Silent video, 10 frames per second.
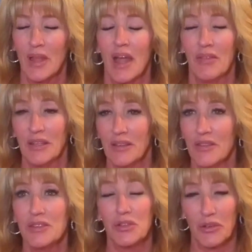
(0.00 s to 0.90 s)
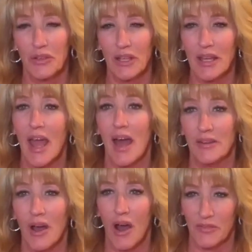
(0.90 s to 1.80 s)
And they did this early and
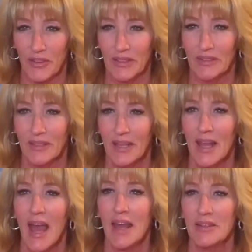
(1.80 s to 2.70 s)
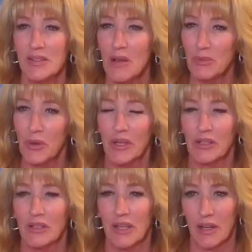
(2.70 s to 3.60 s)
often. And in some
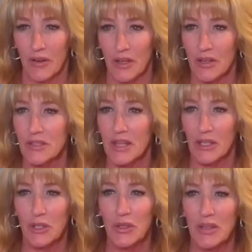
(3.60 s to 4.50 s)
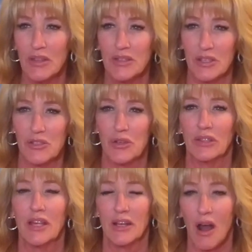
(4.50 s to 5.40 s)
critical areas, including the district
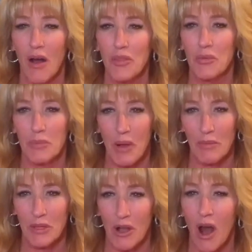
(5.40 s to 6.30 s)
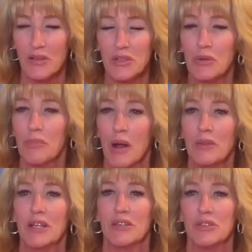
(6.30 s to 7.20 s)
that cost the
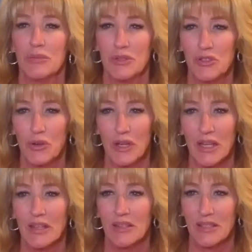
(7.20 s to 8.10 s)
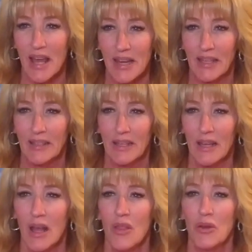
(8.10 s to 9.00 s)
Republicans the majority in the Senate,
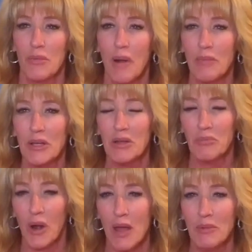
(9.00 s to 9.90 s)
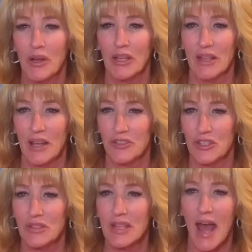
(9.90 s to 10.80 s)
the Republican primary
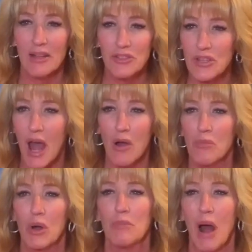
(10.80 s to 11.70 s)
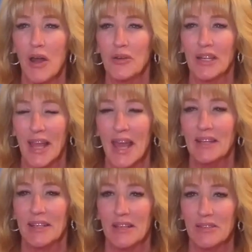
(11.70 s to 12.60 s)
elections edged out more moderate
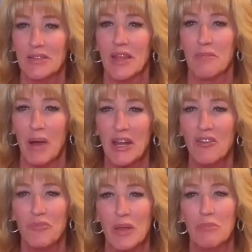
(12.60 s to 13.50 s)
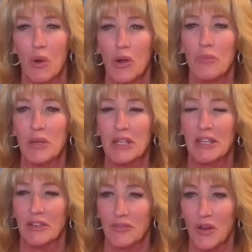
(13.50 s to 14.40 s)
candidates that might have been more
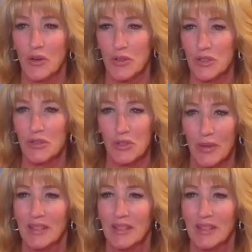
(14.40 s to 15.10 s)
appealing to voters in swing